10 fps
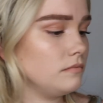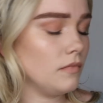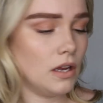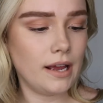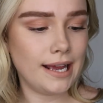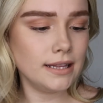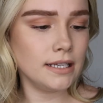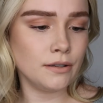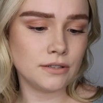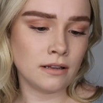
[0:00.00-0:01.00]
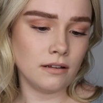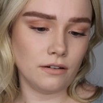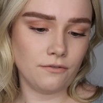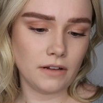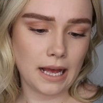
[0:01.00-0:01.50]
Okay, and then using a
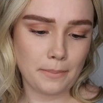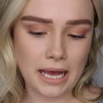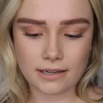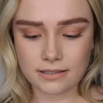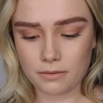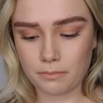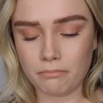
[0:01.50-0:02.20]
little flat packer